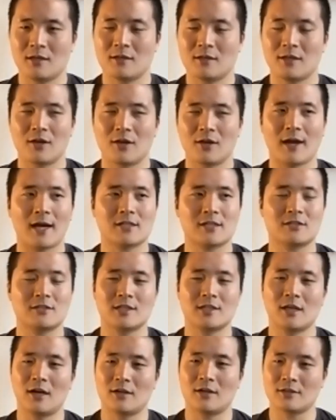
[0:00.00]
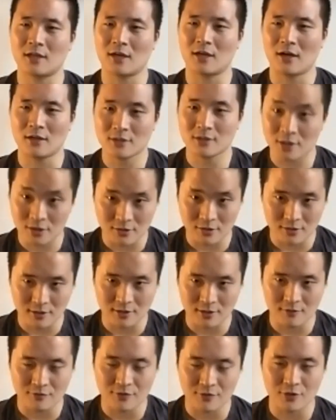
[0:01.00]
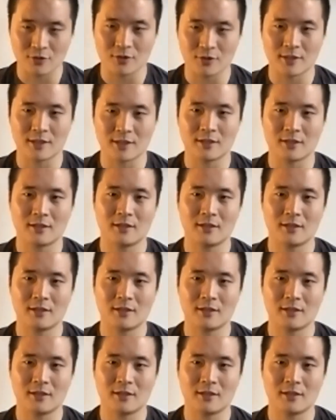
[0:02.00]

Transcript: they're actually unconsciously fueling